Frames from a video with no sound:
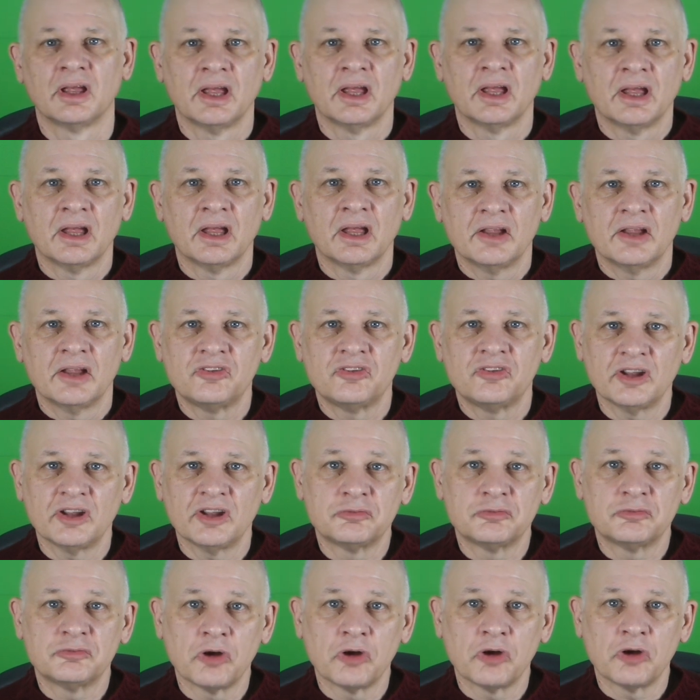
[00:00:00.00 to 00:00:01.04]
Instead of
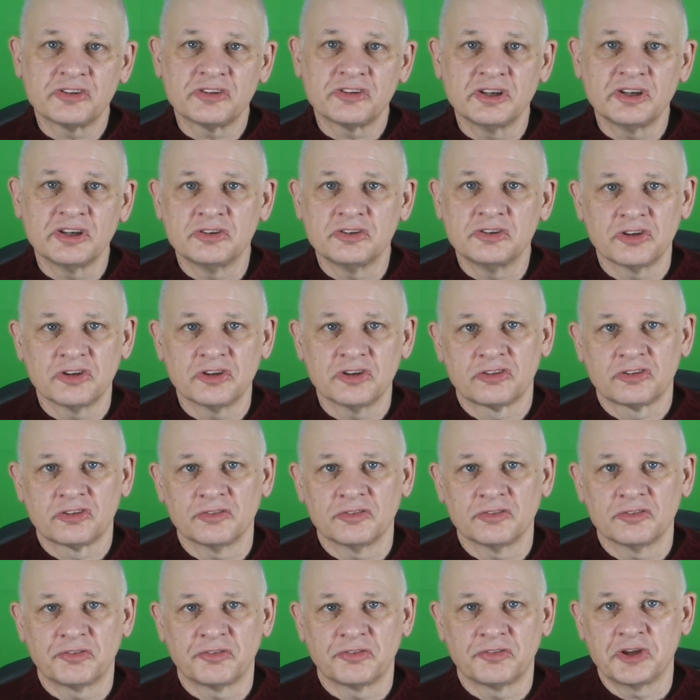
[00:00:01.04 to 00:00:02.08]
writing just for
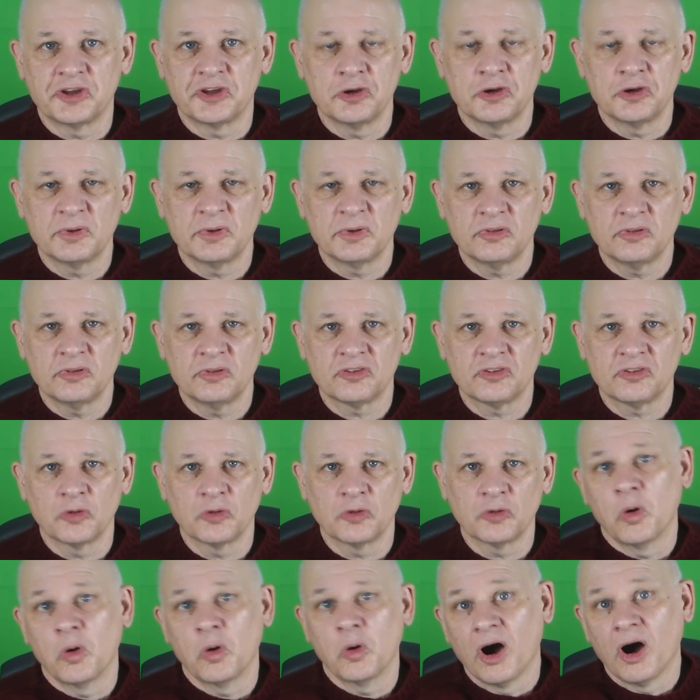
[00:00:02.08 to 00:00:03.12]
humans, or
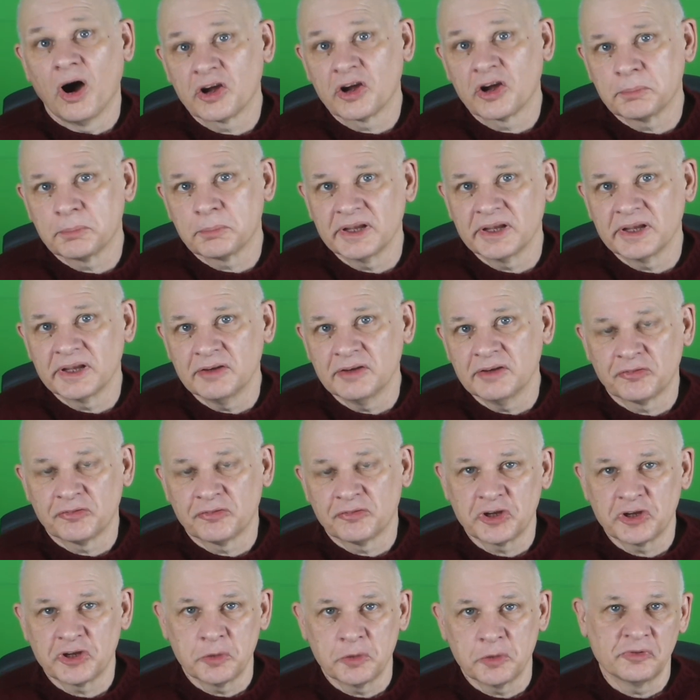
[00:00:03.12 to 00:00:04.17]
arguably for
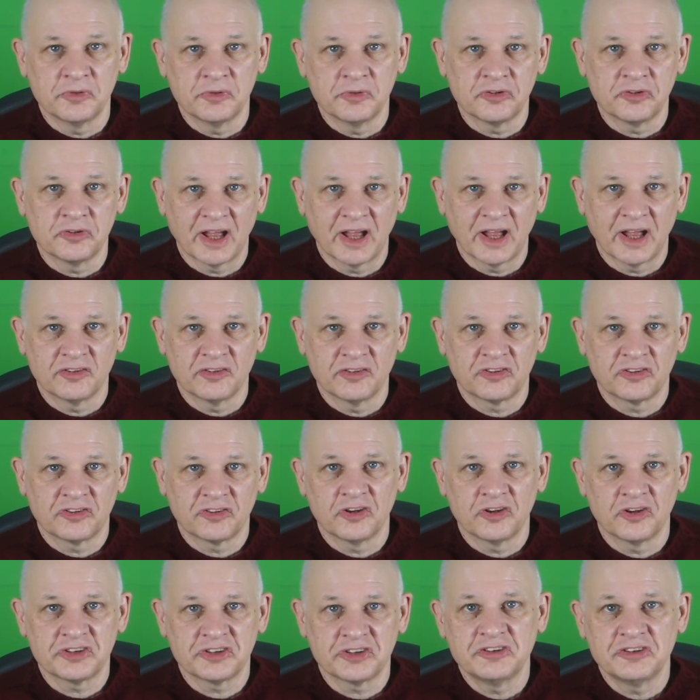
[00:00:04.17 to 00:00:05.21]
humans and search
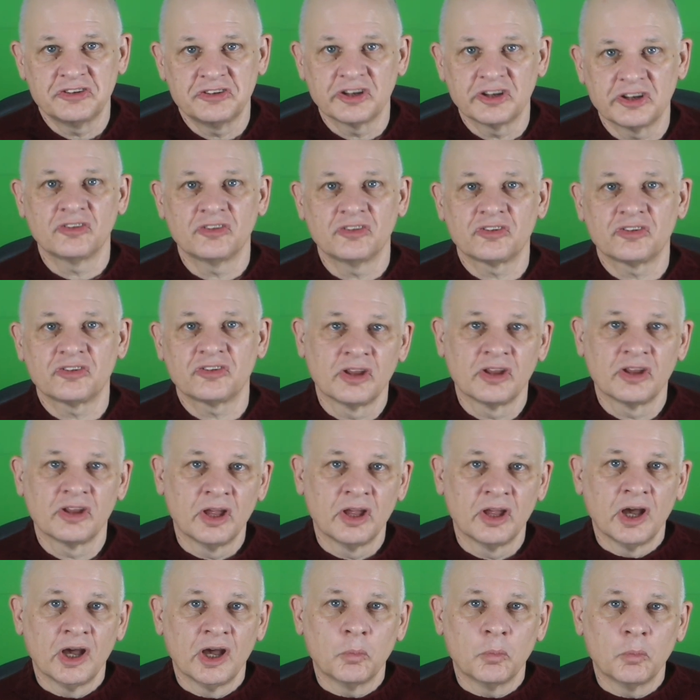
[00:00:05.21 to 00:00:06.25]
engines,
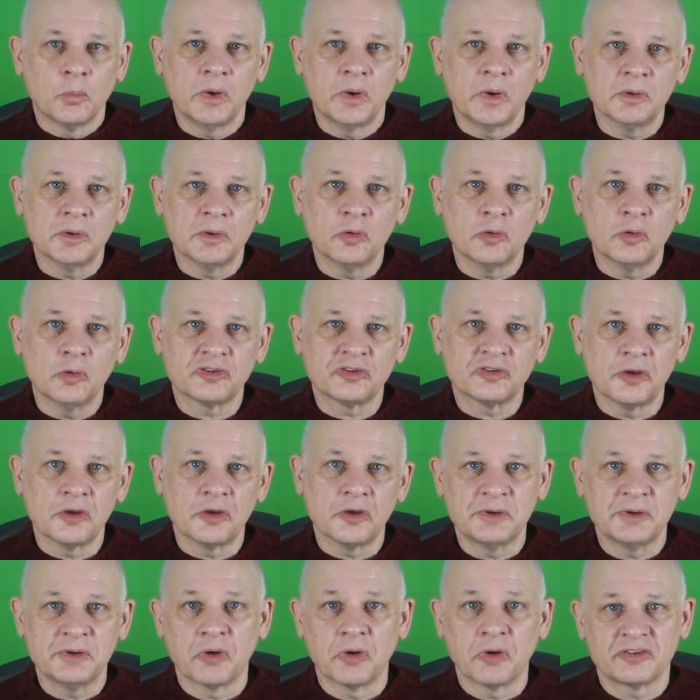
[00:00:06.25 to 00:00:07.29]
we will also be
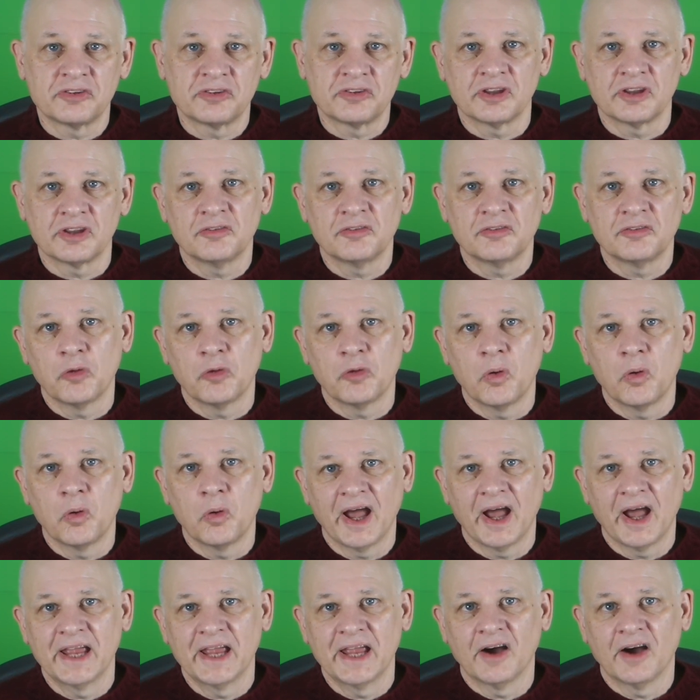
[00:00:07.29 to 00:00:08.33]
writing for
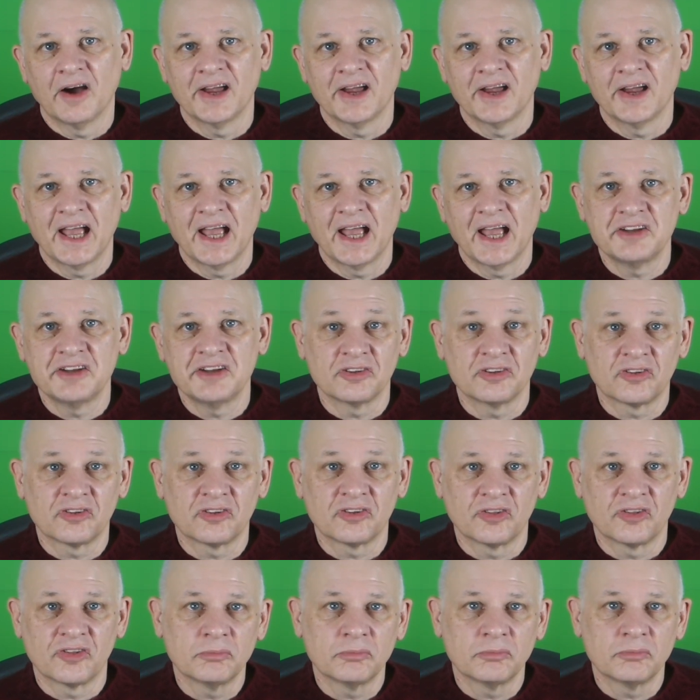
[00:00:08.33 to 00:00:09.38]
AI agents that
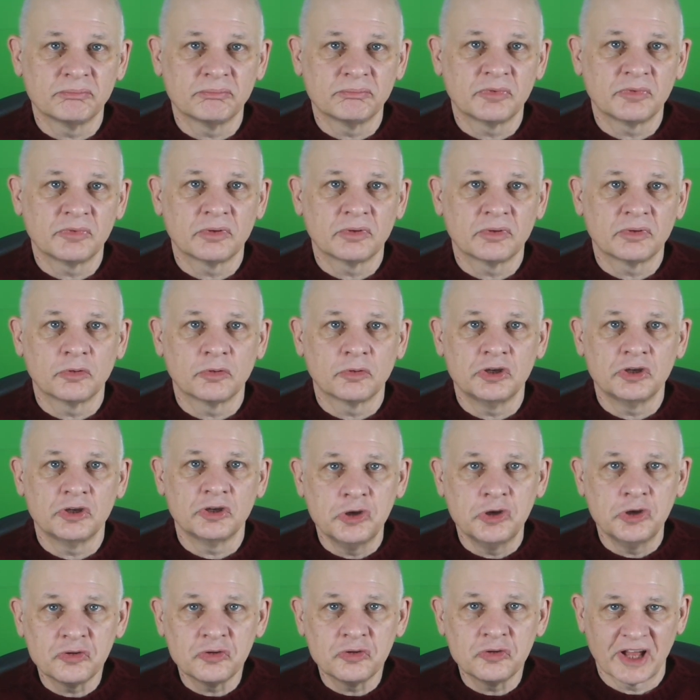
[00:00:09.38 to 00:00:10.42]

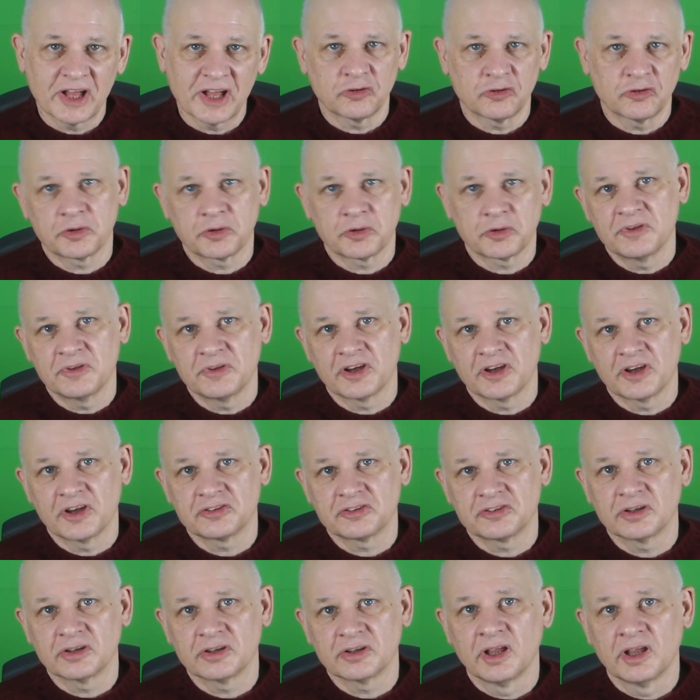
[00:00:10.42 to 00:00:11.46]
use our documentation
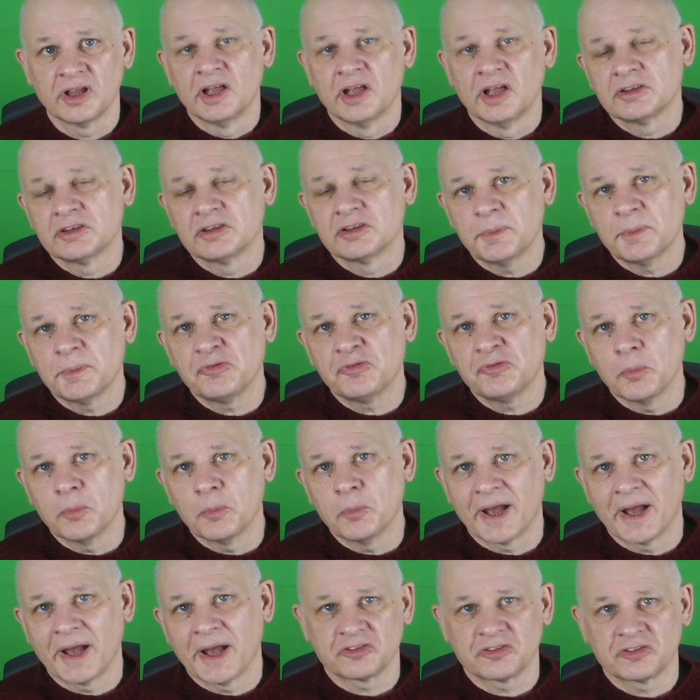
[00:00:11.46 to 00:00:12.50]
to perform
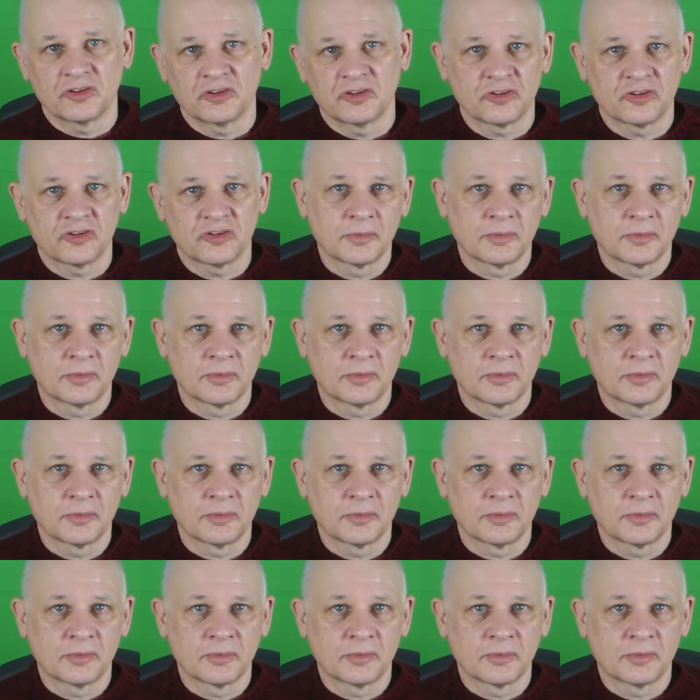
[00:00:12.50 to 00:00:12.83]
actions.